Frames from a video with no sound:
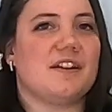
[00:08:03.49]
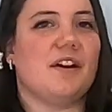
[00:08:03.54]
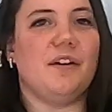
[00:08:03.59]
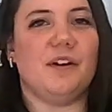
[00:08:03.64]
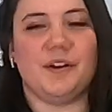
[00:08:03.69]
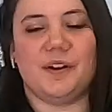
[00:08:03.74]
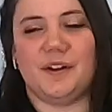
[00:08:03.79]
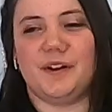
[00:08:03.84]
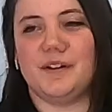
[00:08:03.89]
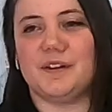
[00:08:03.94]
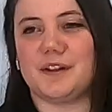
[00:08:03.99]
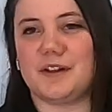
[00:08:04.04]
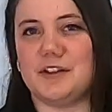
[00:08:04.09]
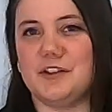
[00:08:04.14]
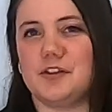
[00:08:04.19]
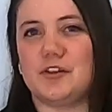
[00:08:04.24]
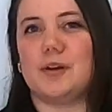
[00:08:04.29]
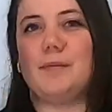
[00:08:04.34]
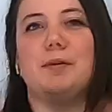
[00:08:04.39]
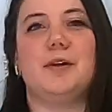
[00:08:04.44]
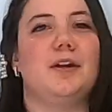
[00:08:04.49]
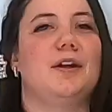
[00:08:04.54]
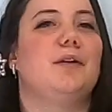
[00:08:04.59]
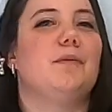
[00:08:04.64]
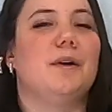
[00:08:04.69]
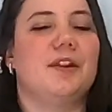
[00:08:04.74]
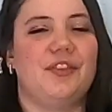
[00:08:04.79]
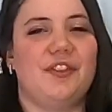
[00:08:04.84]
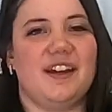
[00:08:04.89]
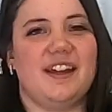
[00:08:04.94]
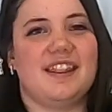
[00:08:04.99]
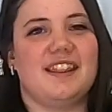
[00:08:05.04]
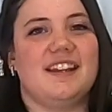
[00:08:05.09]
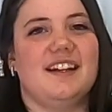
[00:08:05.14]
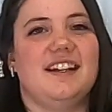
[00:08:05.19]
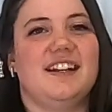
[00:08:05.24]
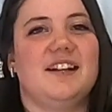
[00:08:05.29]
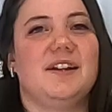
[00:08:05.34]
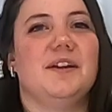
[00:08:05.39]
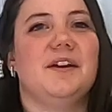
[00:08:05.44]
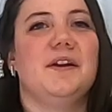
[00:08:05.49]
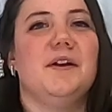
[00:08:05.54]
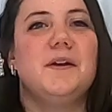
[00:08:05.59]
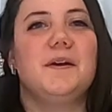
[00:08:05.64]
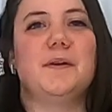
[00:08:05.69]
all contributing what they think